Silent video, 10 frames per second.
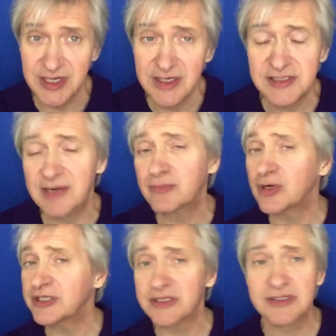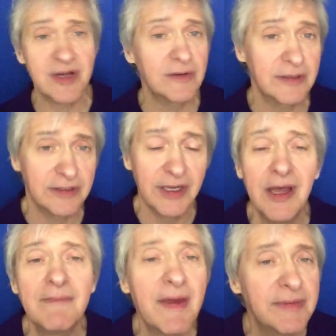Some Christians don't go to,
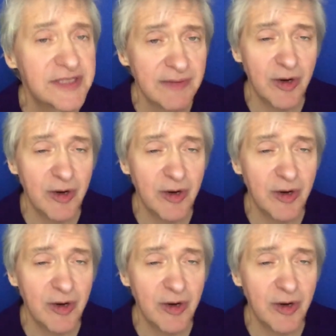maybe some